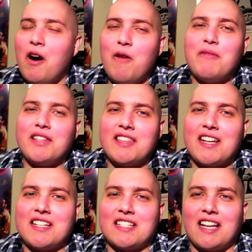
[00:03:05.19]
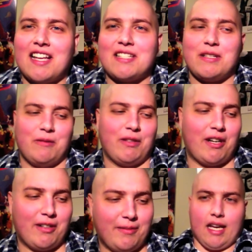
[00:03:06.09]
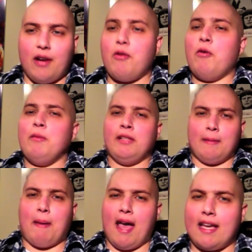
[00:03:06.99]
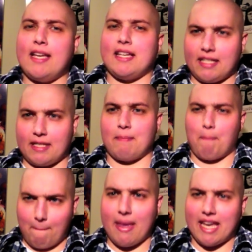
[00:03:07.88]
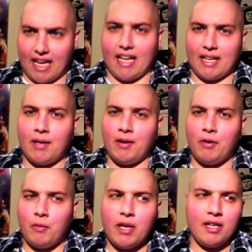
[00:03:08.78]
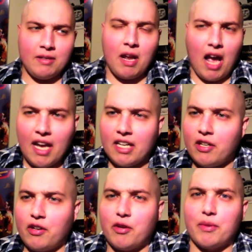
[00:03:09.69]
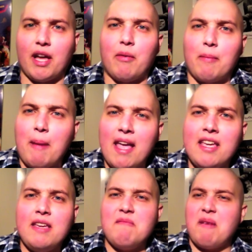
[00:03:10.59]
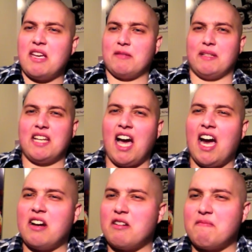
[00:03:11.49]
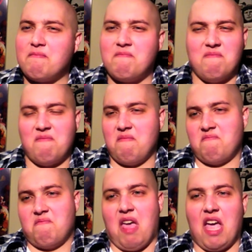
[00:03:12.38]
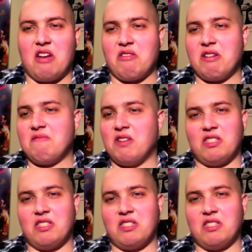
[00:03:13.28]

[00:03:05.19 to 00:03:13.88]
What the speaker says: hopefully that doesn't last too long. Now, normally Peggy is mean. I can agree with that one. Peggy makes me tired, angry,